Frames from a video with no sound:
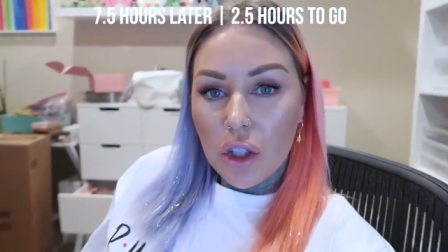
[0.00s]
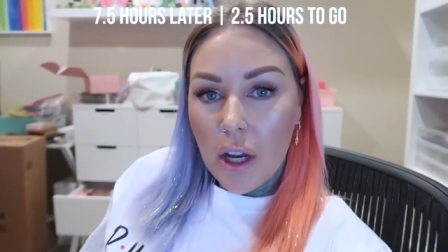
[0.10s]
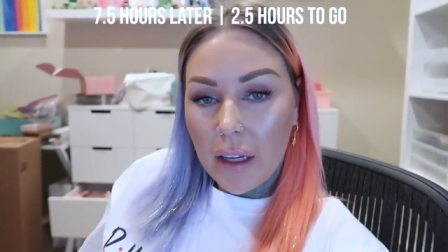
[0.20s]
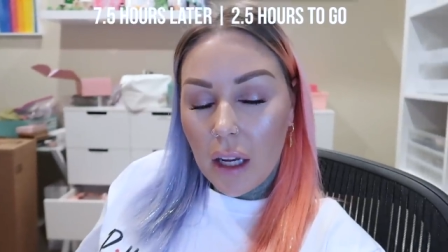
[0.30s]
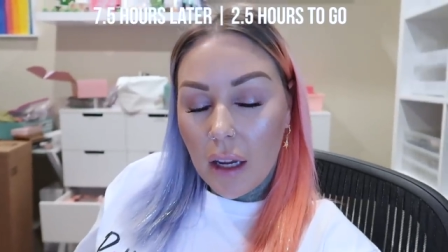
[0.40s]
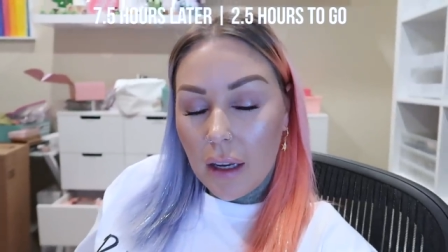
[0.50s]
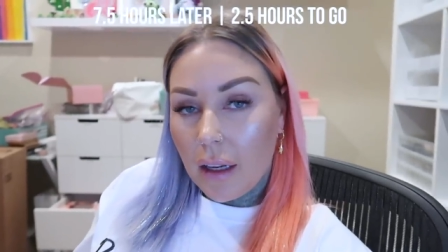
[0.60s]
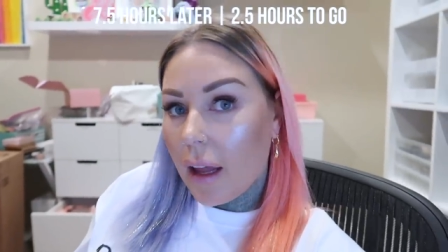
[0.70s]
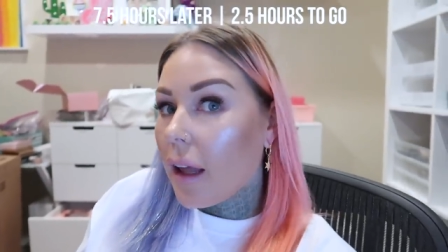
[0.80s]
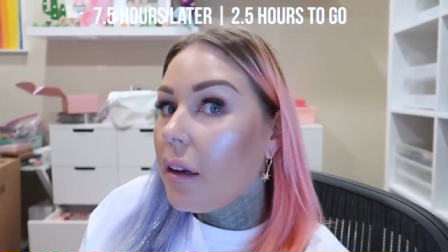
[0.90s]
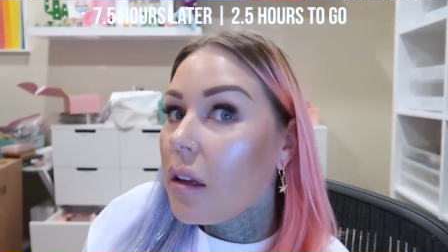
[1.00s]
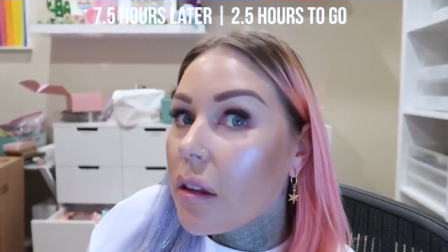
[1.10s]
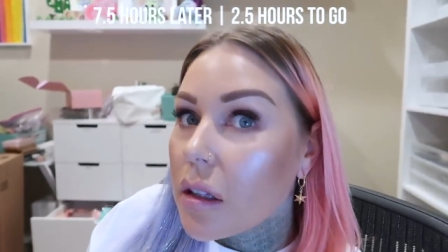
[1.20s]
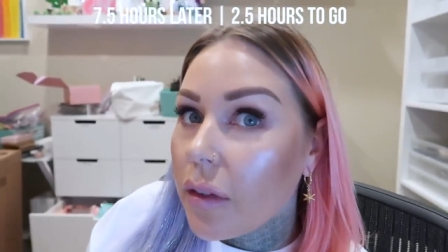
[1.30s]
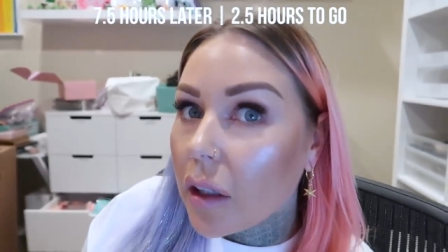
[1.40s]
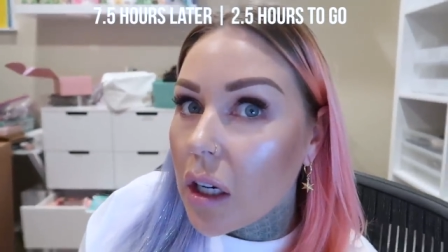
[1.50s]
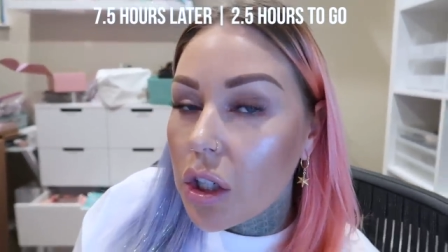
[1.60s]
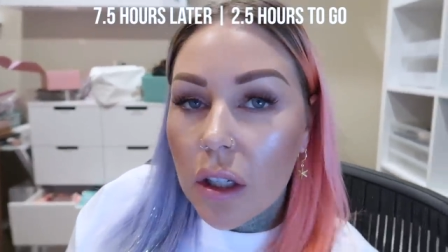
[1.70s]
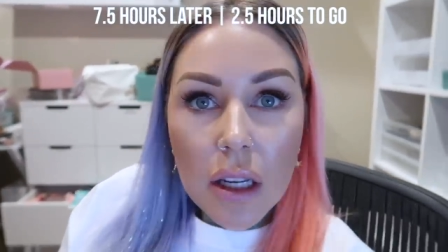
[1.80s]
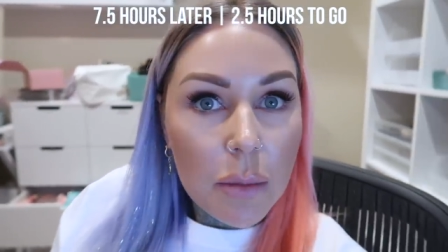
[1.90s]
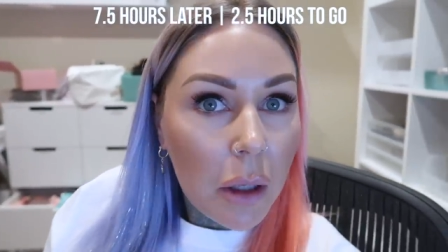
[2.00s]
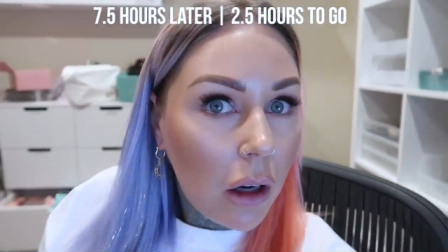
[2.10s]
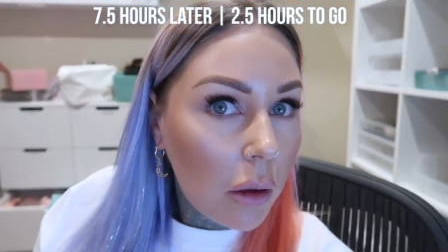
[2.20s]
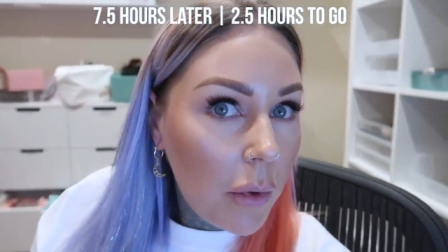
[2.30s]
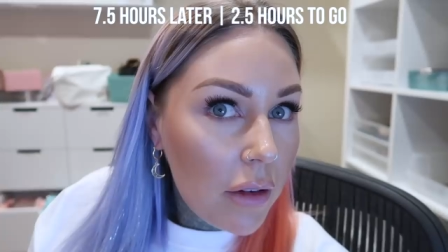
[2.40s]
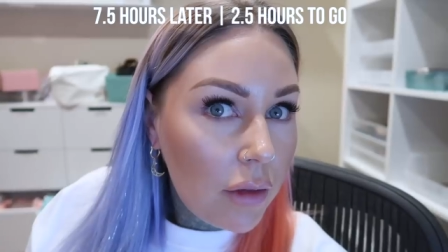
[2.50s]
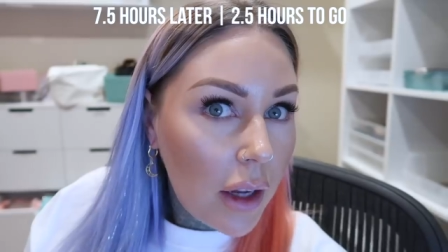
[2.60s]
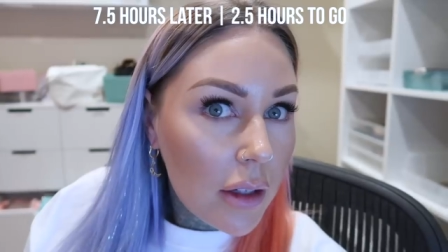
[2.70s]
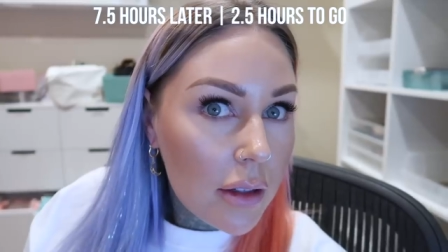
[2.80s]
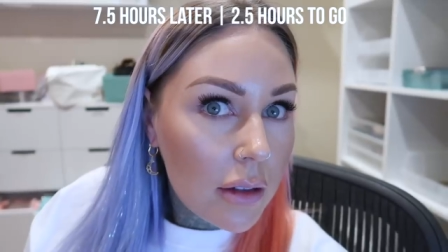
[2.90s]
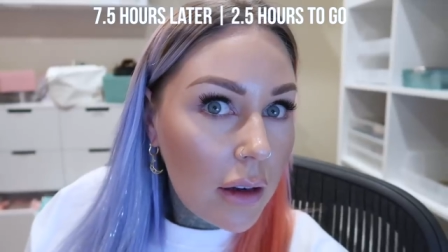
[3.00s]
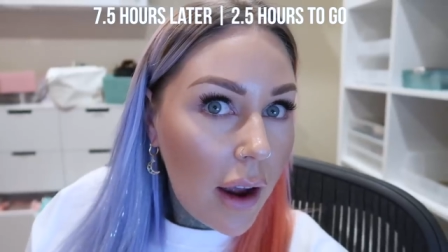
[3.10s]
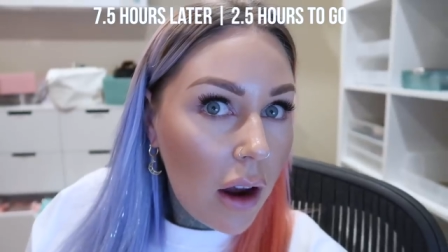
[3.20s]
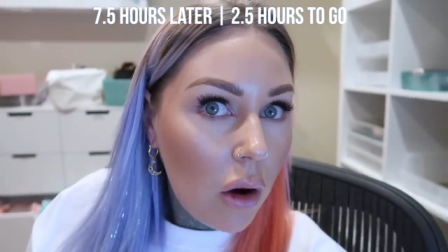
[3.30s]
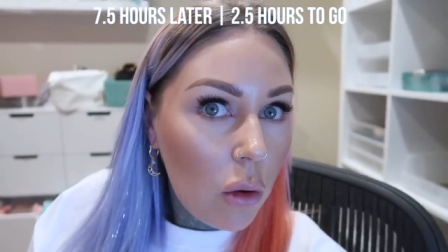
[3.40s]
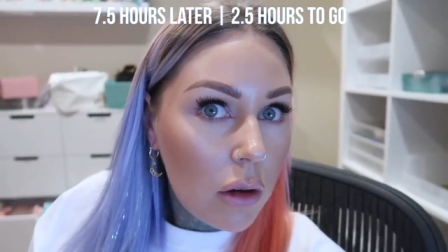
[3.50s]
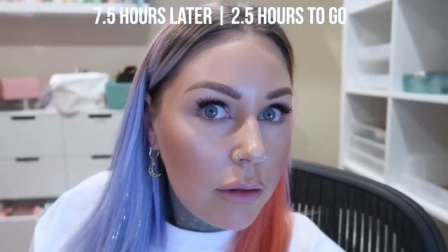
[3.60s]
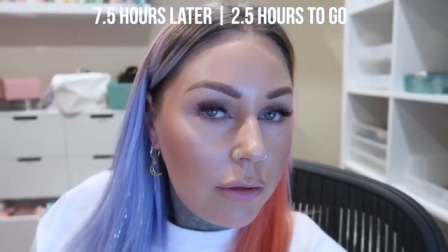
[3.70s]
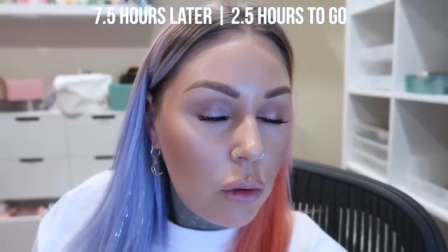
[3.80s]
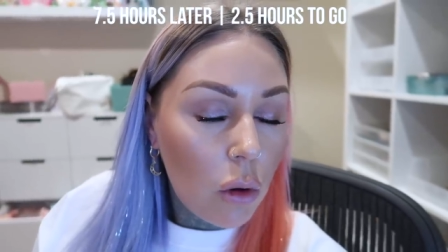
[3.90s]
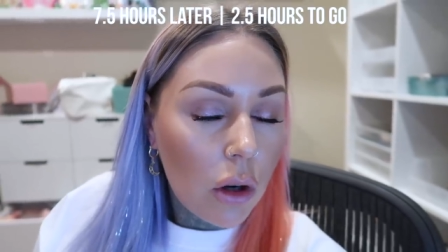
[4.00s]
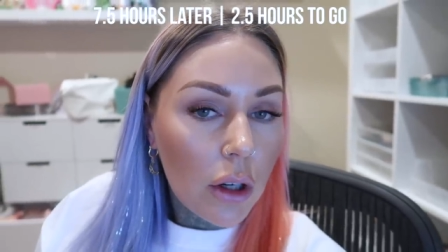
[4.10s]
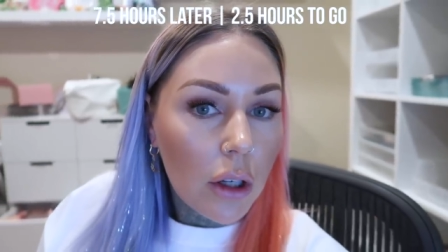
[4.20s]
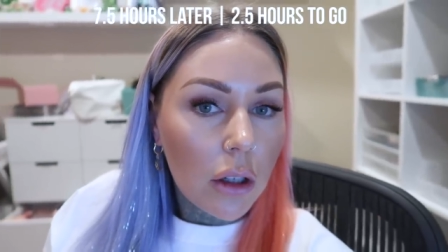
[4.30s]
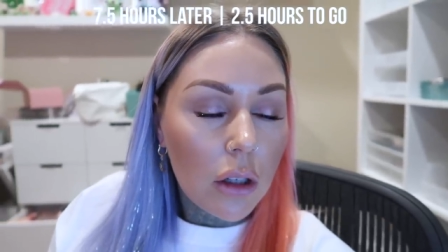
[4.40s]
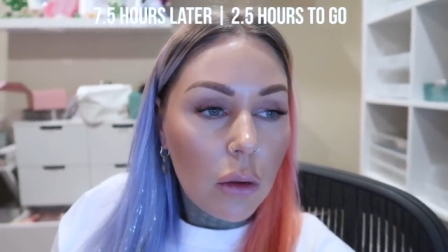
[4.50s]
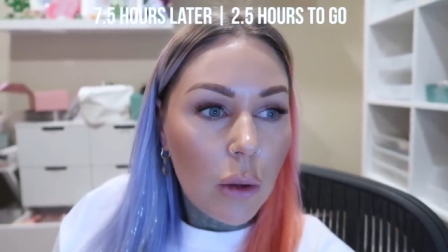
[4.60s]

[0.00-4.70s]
Checking in again, this foundation has been on my face now for,